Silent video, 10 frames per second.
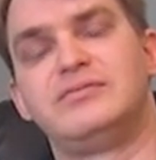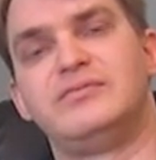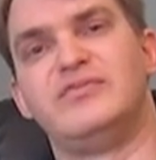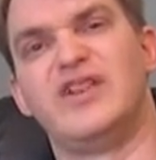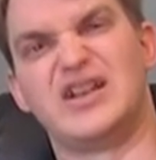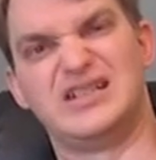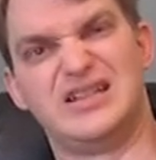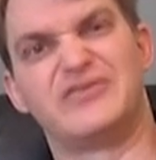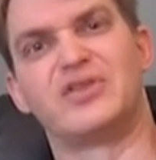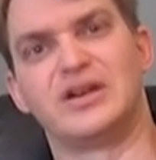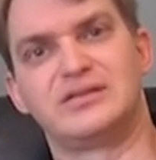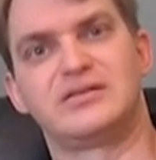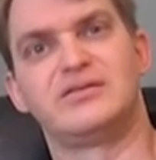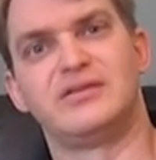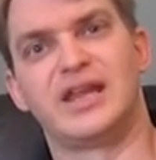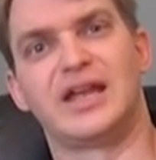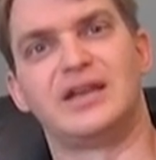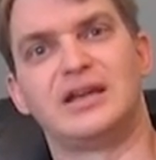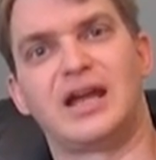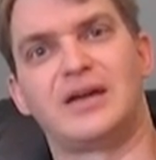very different
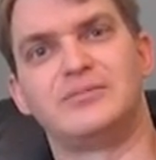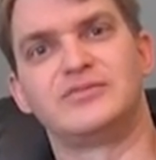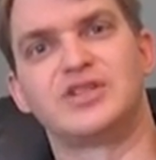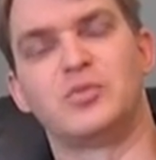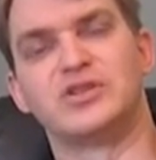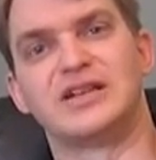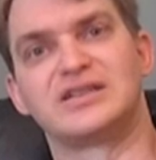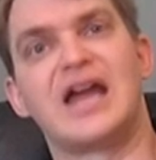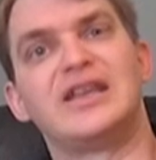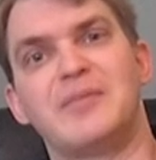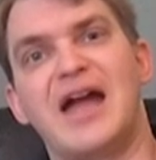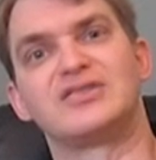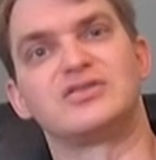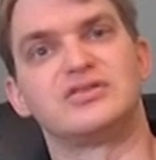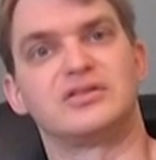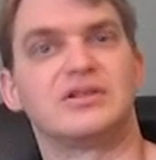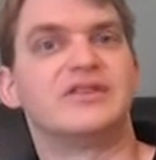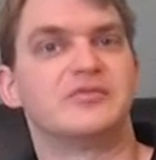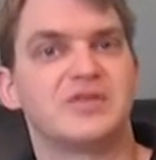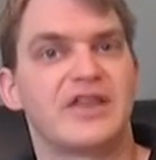than um, someone that has gotten their master's degree
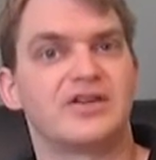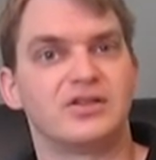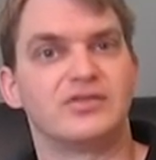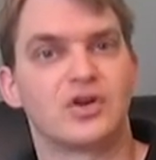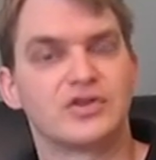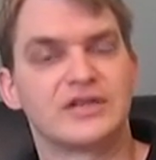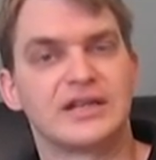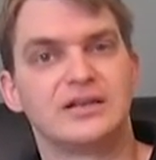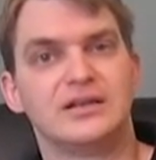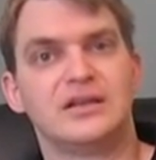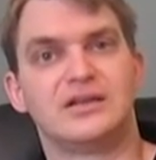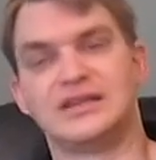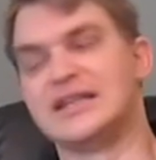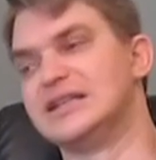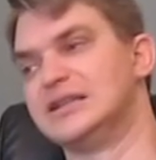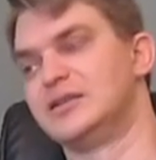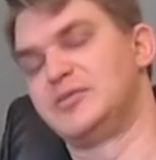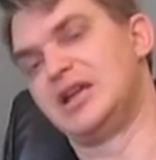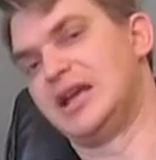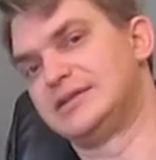from another university that they did their
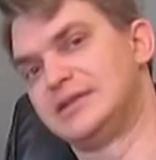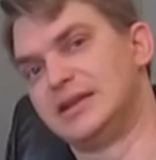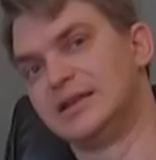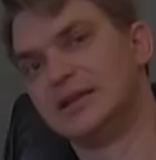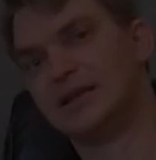PhD.